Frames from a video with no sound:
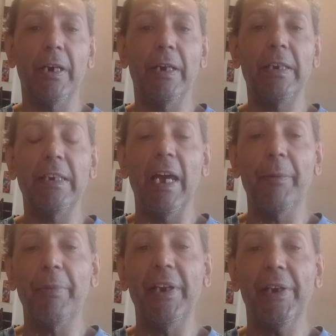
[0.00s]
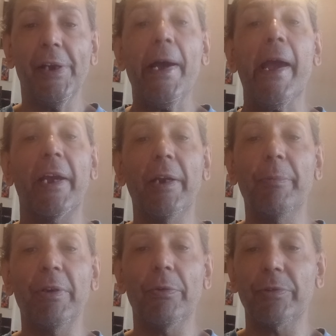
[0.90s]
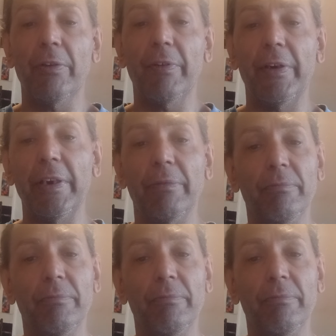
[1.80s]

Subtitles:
he can be. He can be also very